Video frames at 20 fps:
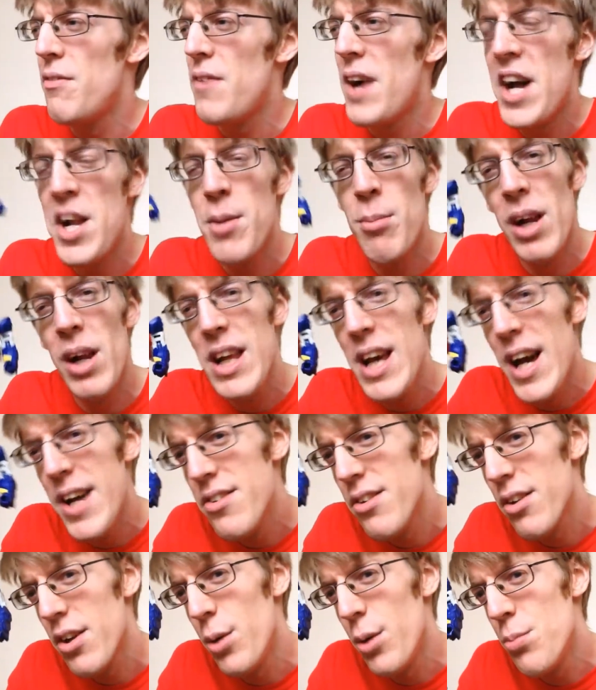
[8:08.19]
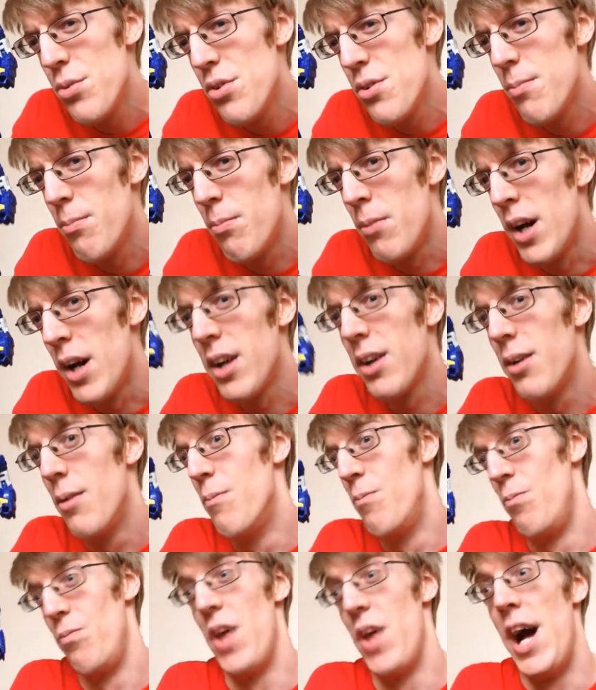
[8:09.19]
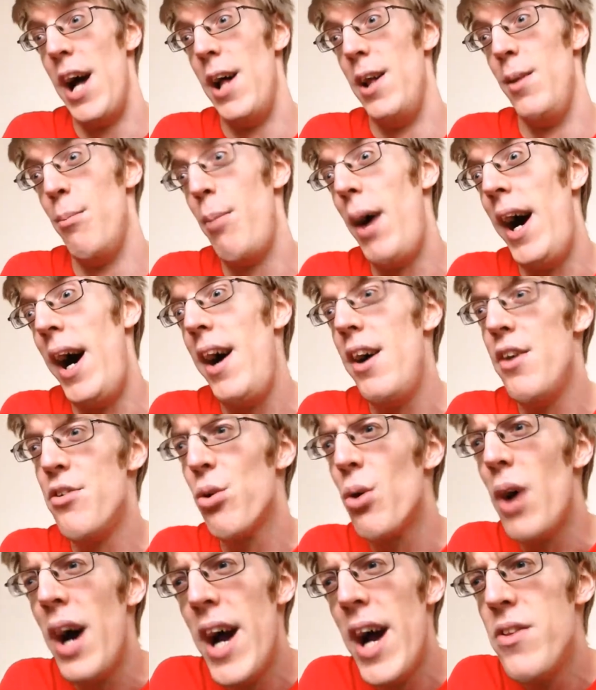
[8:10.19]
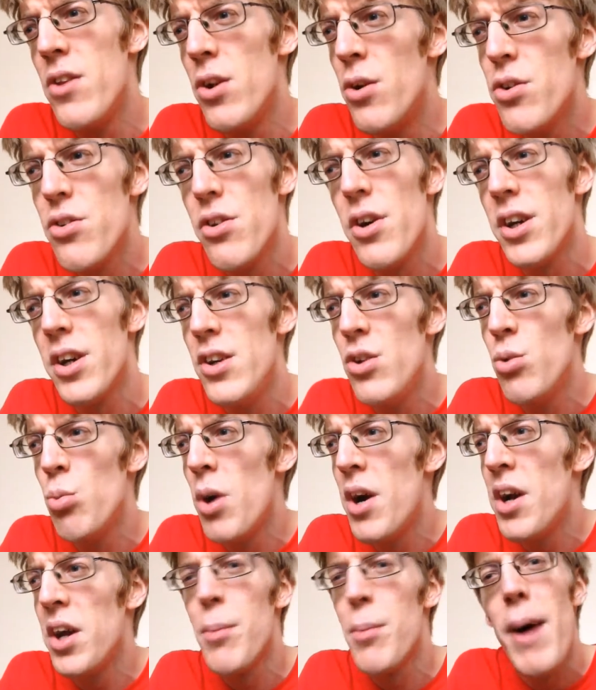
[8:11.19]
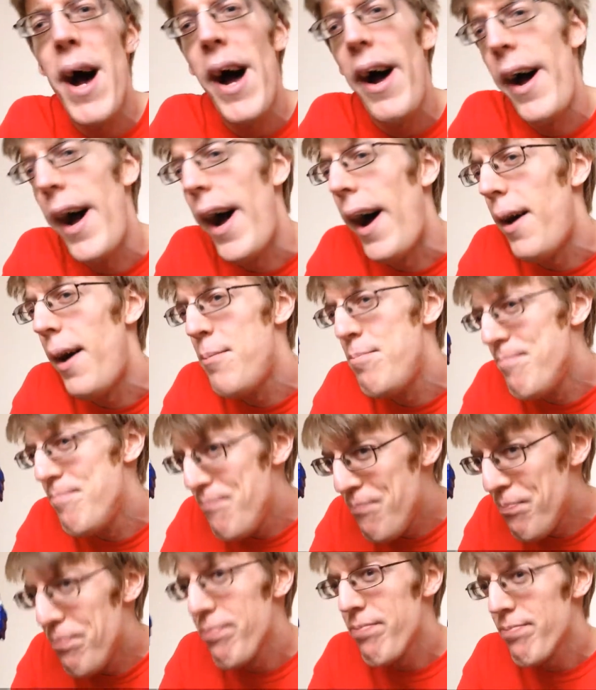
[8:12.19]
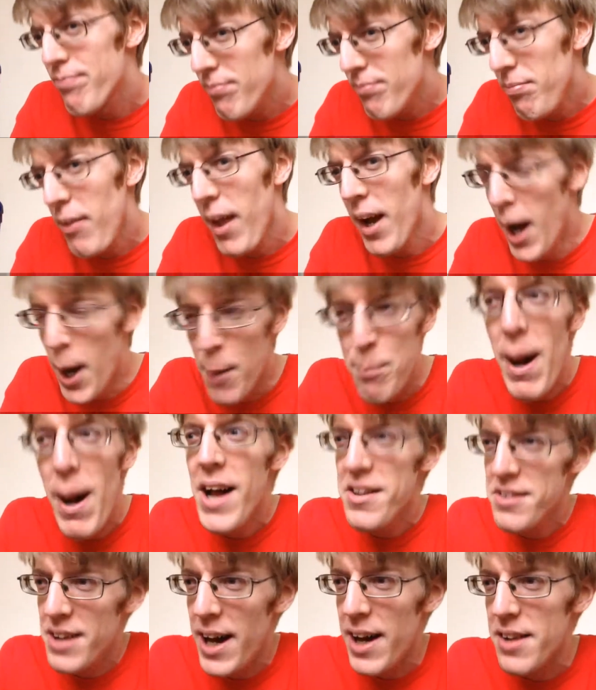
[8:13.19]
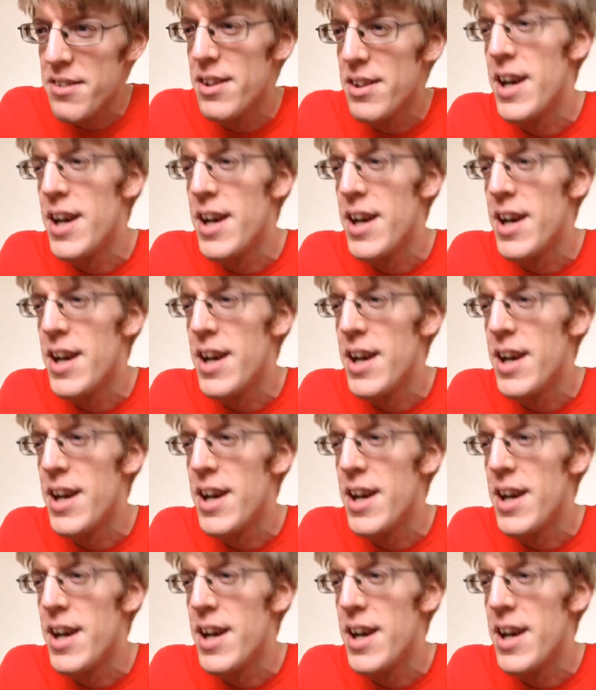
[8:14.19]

of animal-y head sculpts. Like Hellbat has got a head that looks like he's wearing a bat hat. A bat hat,